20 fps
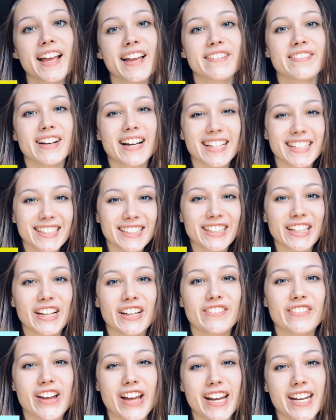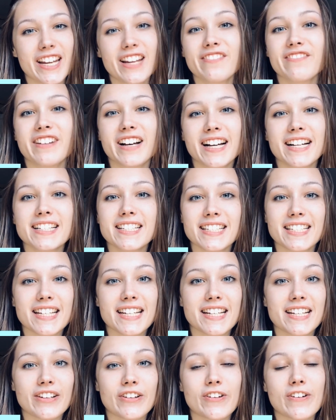If I could give any
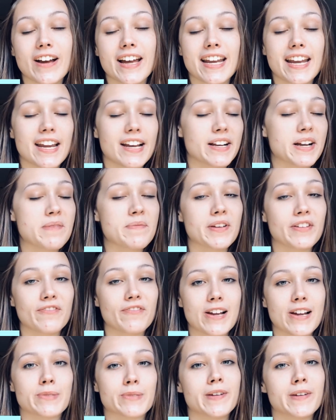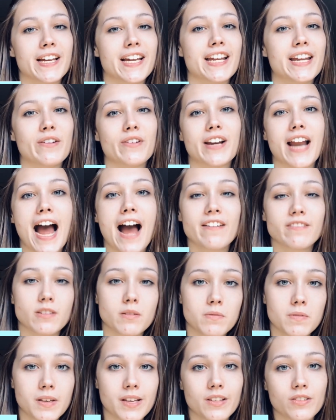advice to an incoming freshman, it would have
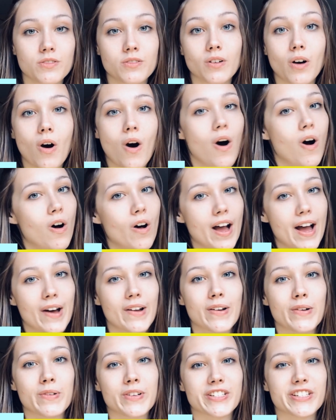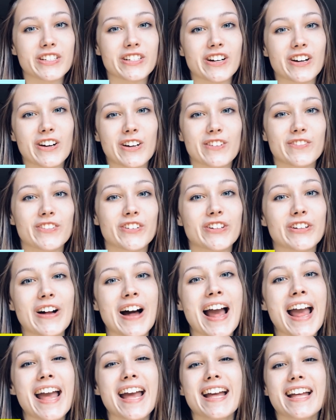to be to go all out at Winter Carnival.
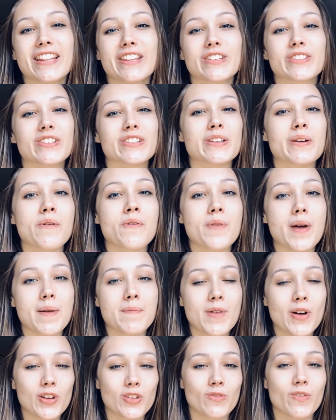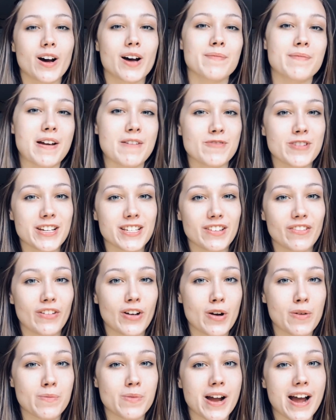Those are some of my most fond memories of
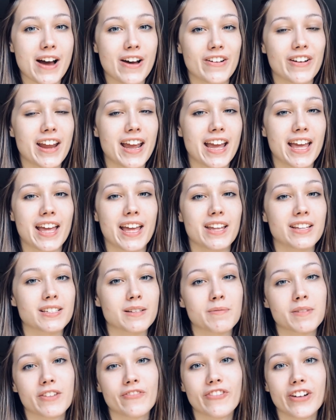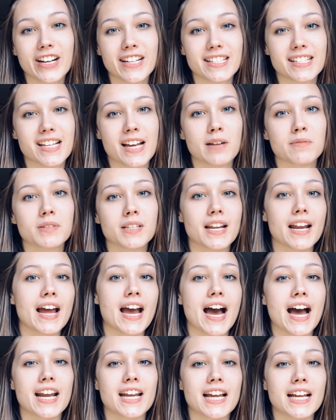Coe-Brown and some of the funnest times that I
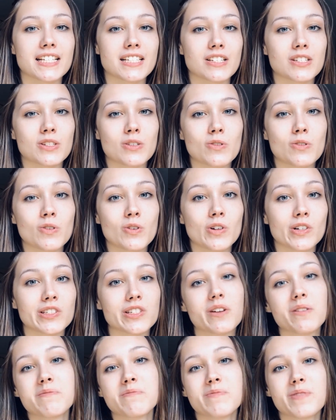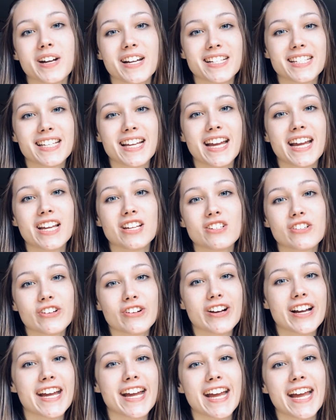had as a school. So embrace it,
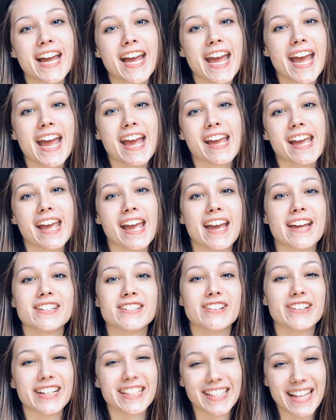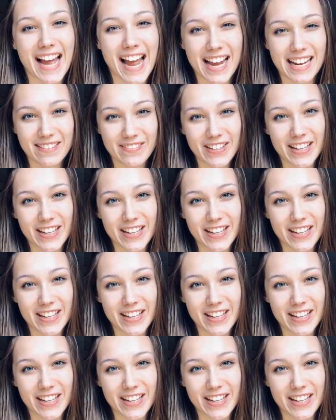enjoy it, and you'll get the hang